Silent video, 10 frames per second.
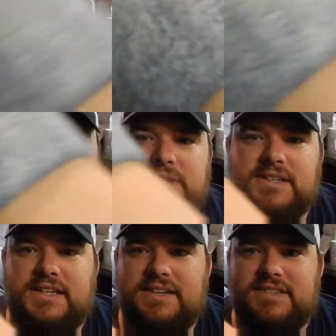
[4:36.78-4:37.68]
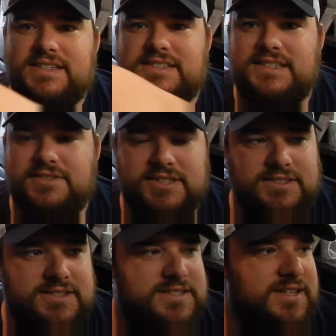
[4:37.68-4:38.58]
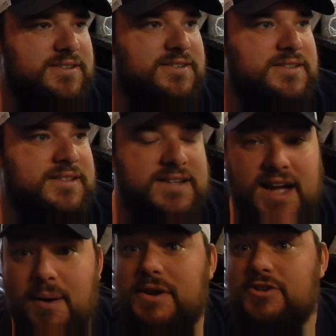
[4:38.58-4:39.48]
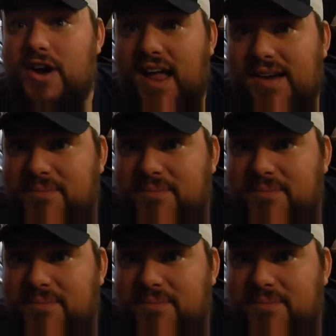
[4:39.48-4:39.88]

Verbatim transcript: wake up early enough to eat cereal, so. I'm gonna try